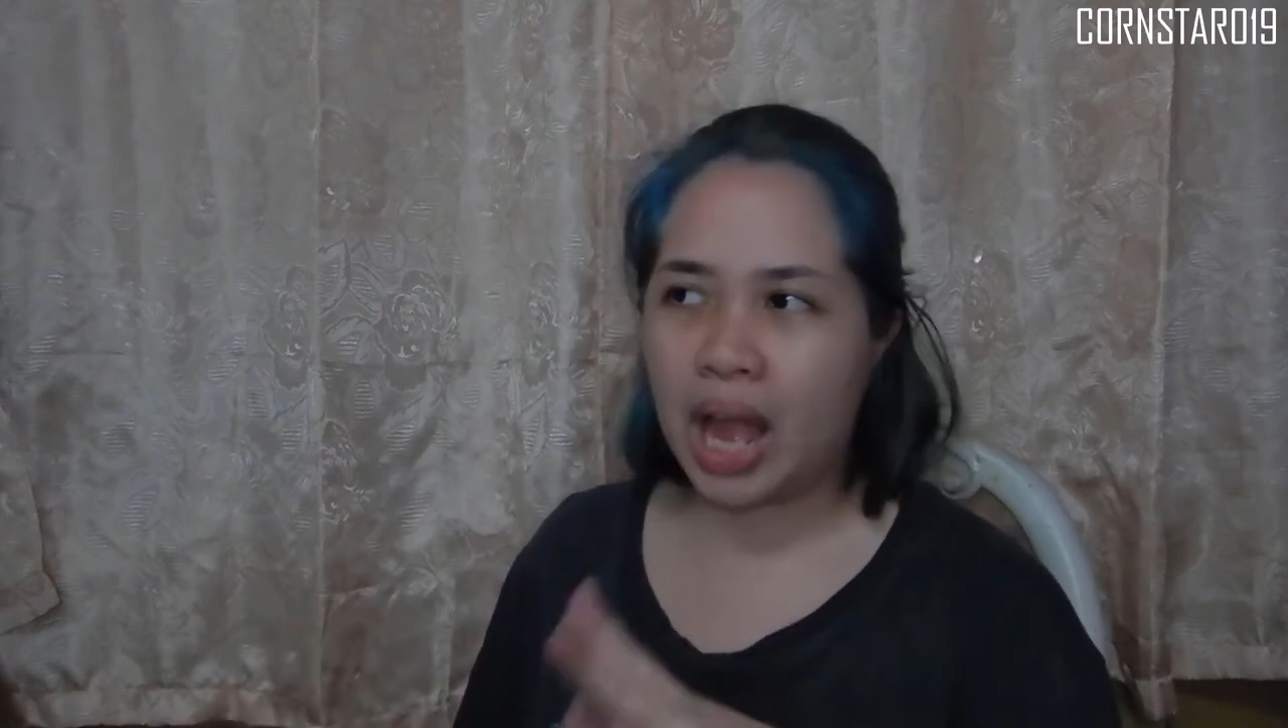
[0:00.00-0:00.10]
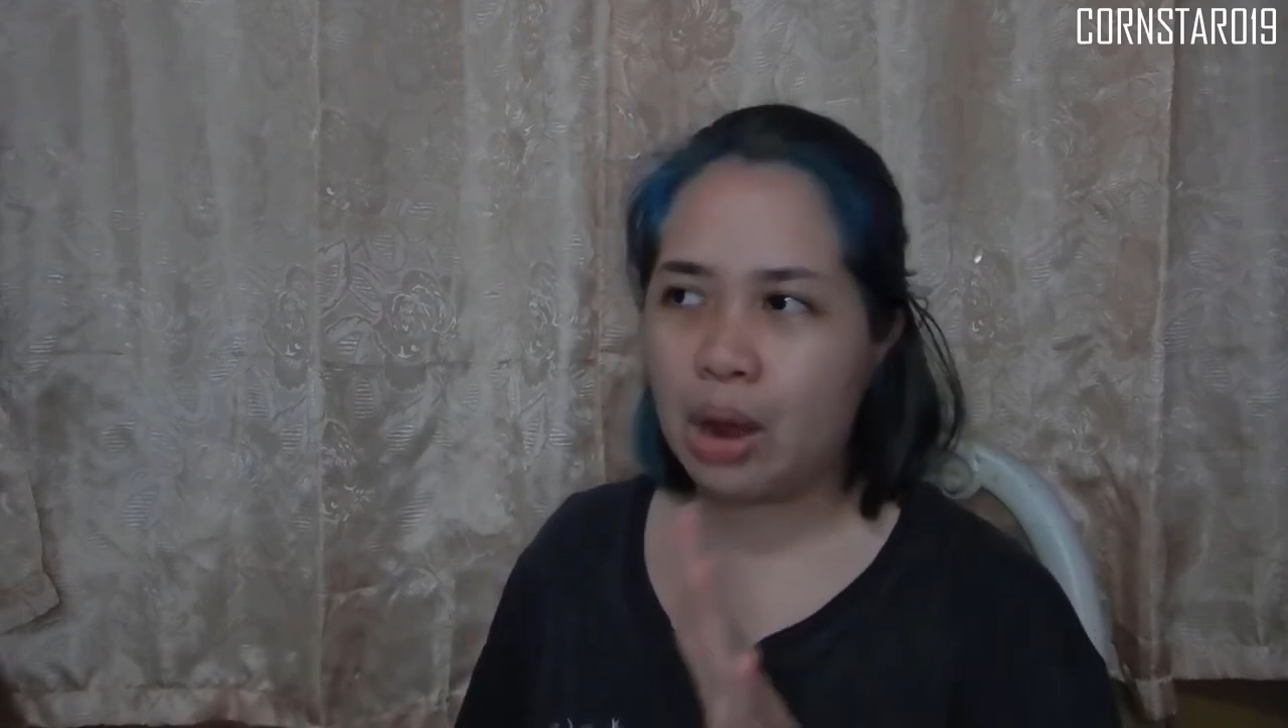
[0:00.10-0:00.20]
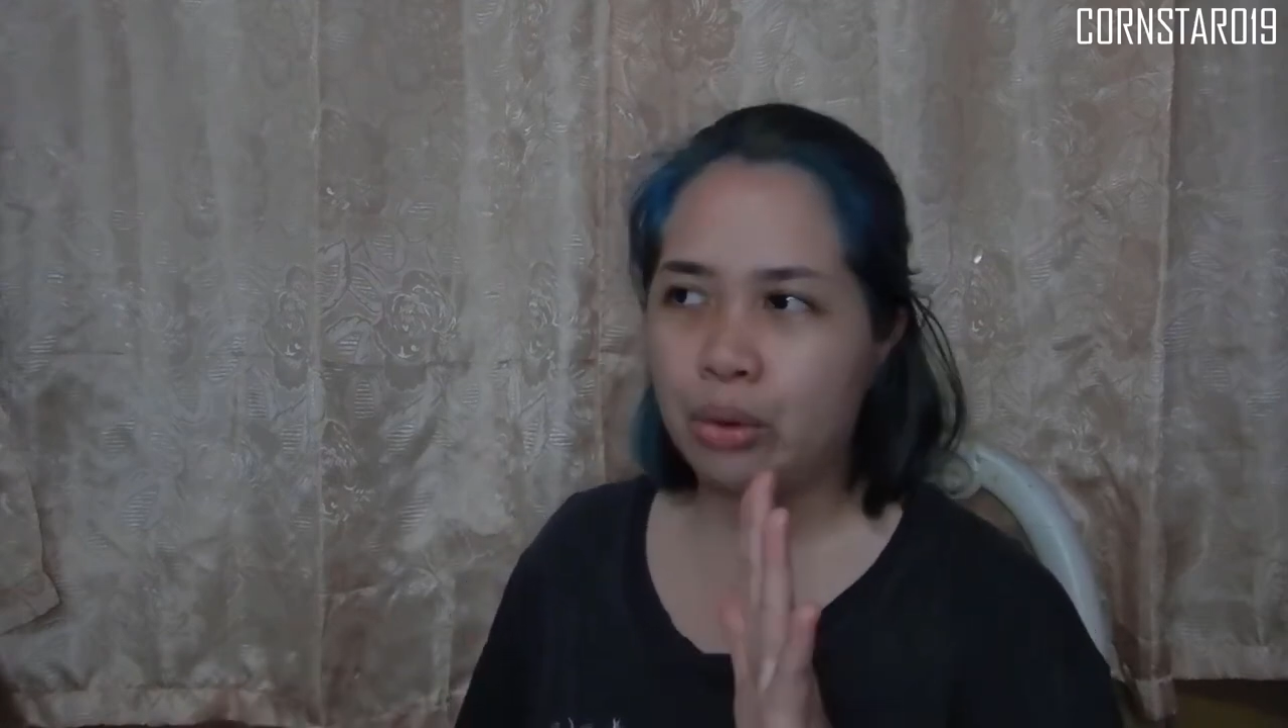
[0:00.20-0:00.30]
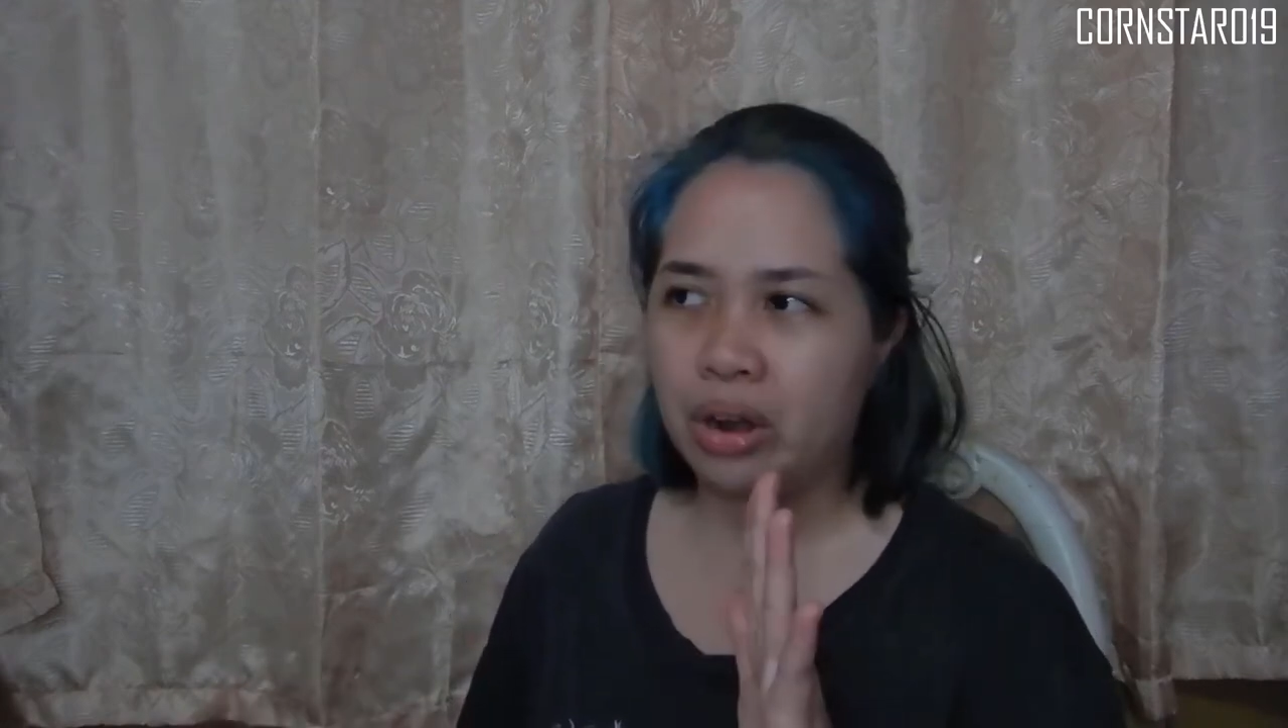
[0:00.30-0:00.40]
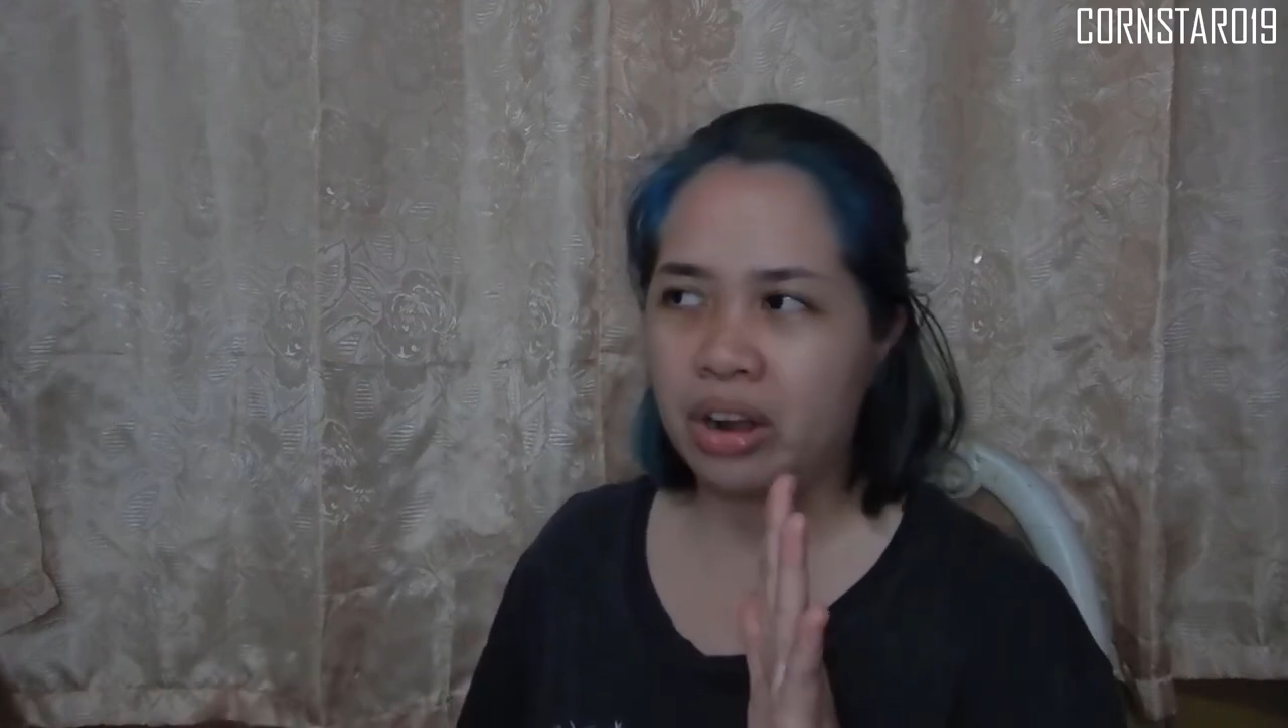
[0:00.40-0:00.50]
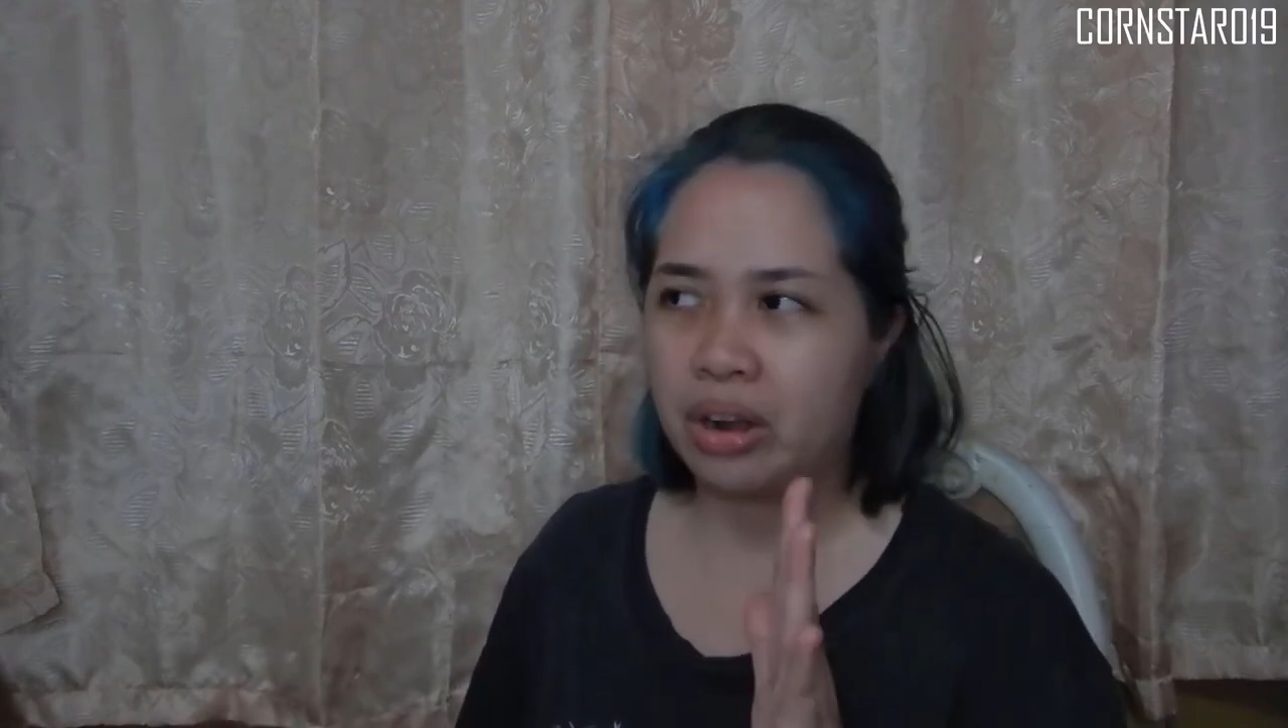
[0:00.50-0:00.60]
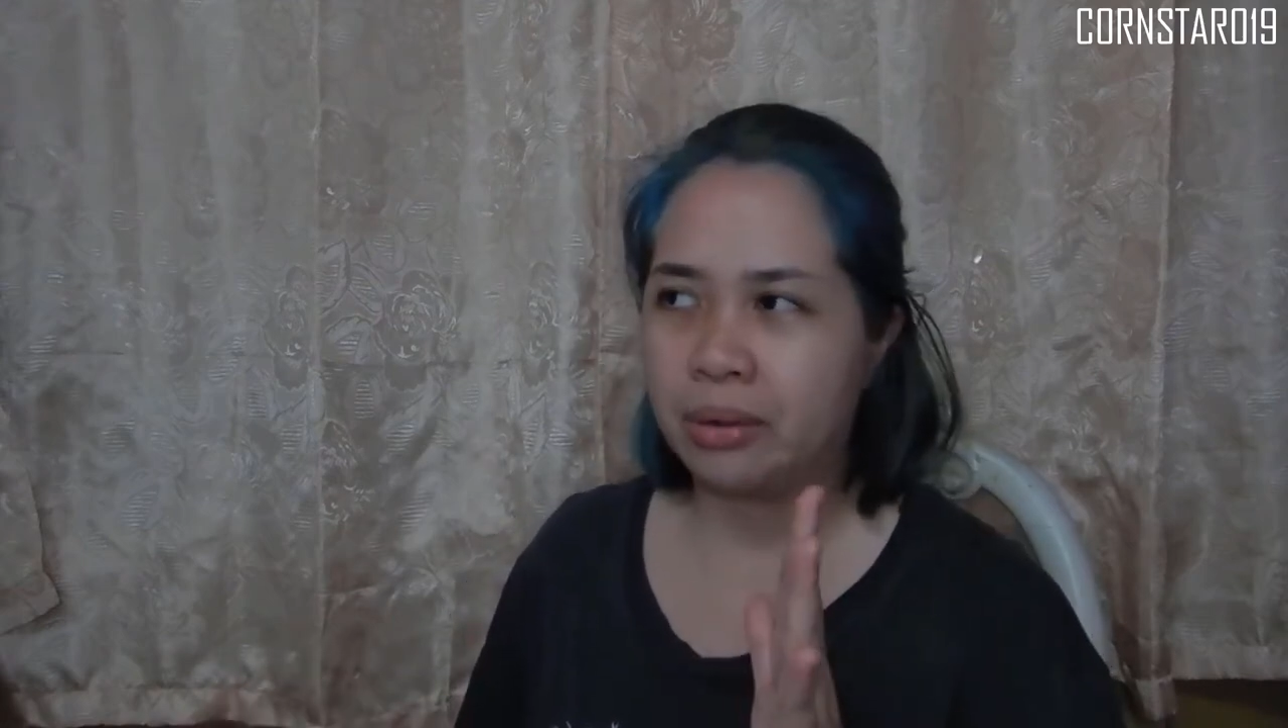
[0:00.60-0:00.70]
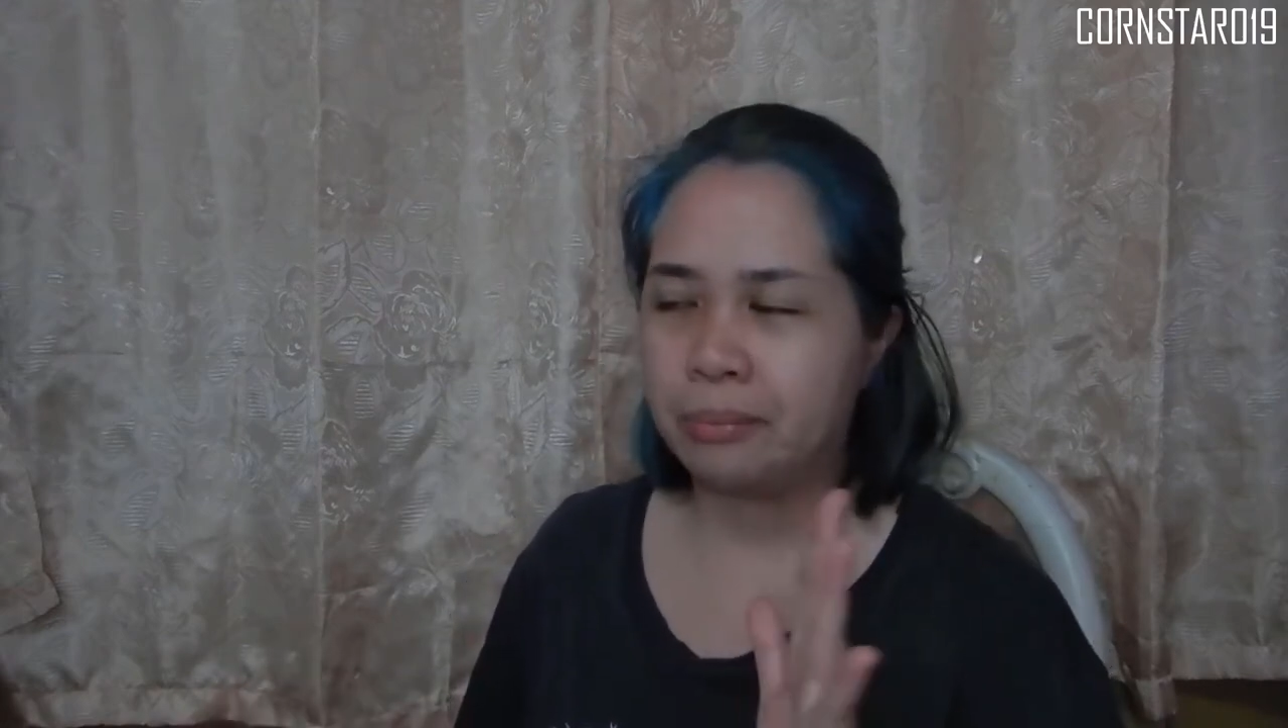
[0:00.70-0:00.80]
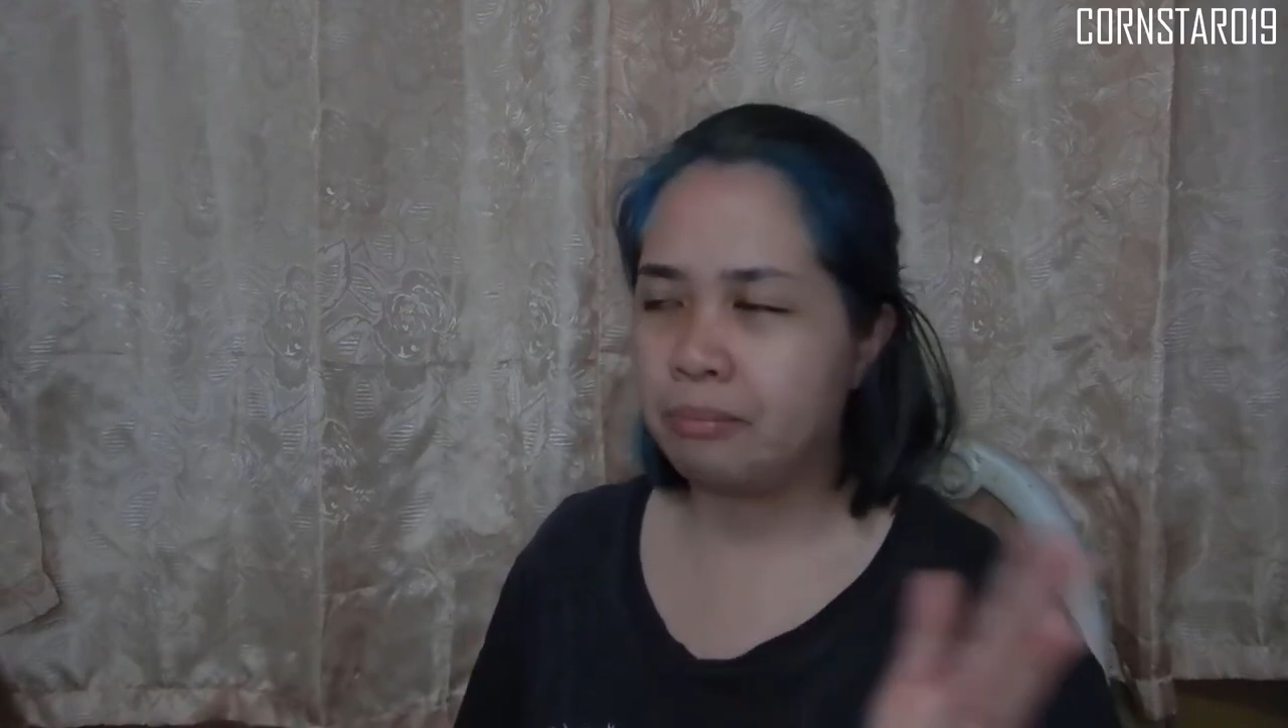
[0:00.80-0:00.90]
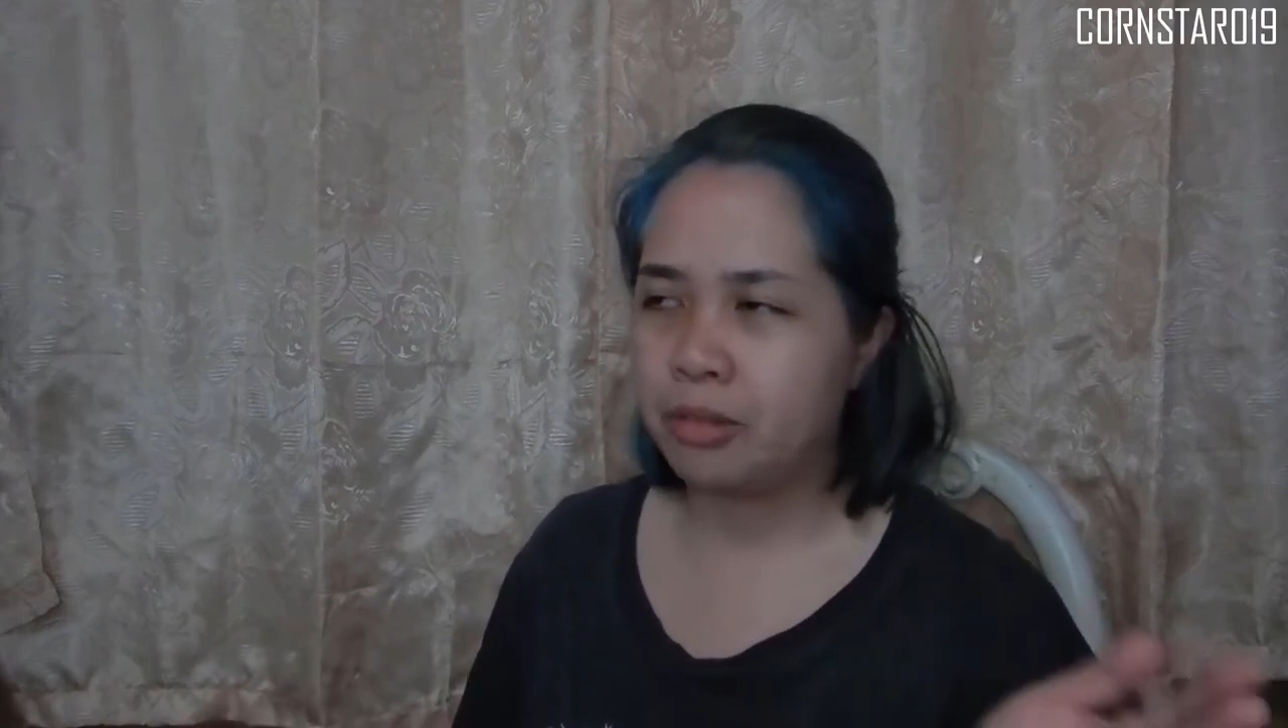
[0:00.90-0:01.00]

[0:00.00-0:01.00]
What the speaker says: hour